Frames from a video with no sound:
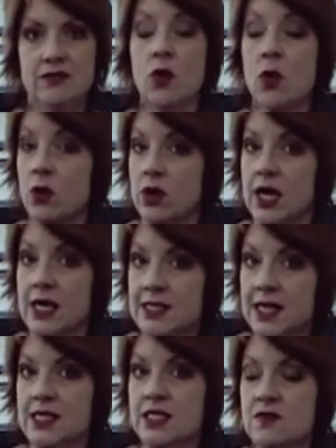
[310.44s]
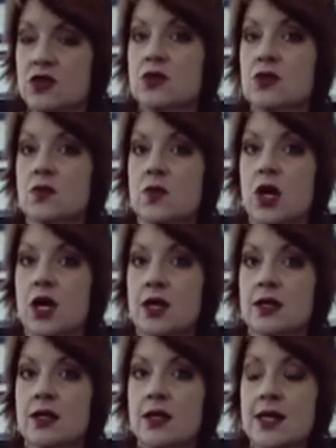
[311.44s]
or attentive to the
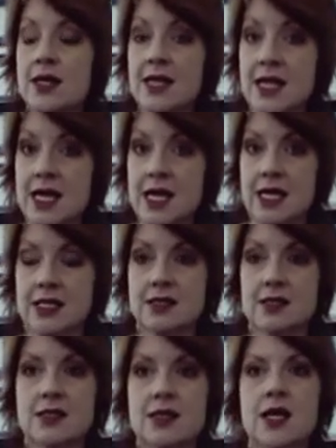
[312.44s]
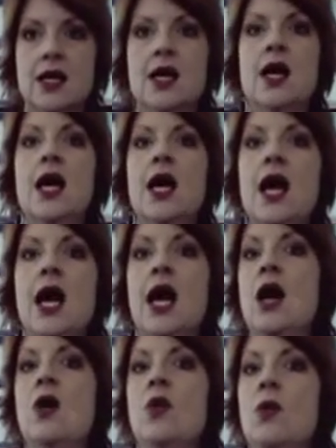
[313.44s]
wrong things,
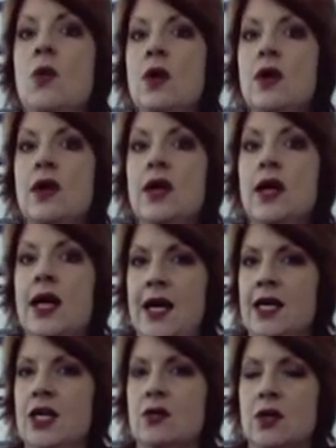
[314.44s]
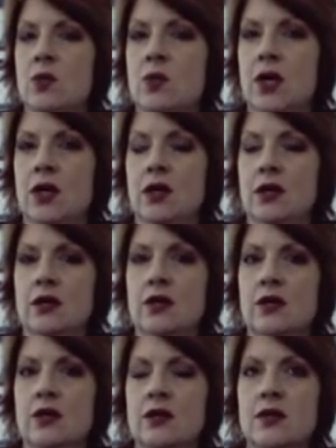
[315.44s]
how accurate will
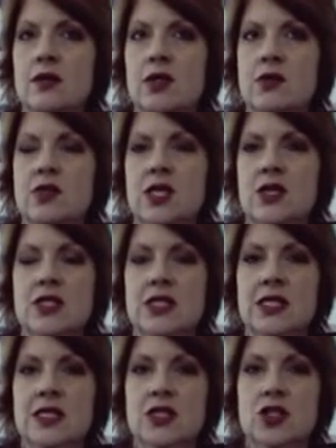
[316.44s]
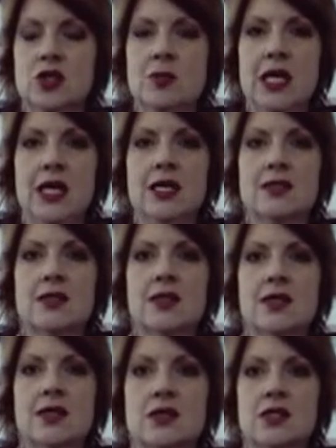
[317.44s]
those other decision-making
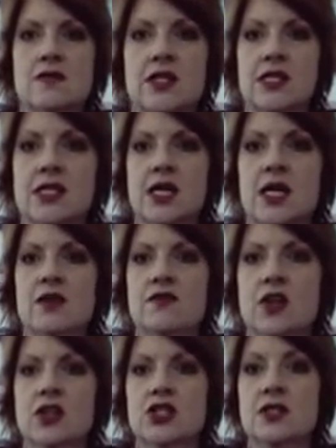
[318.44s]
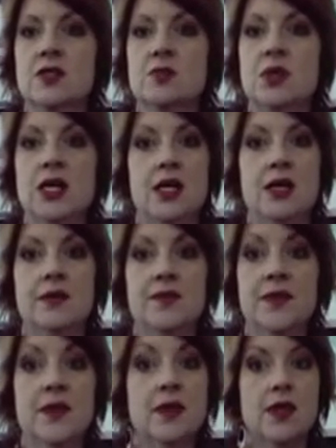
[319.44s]
skills of executive functions be?
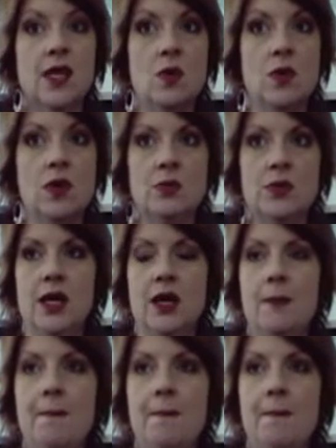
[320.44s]
They won't be.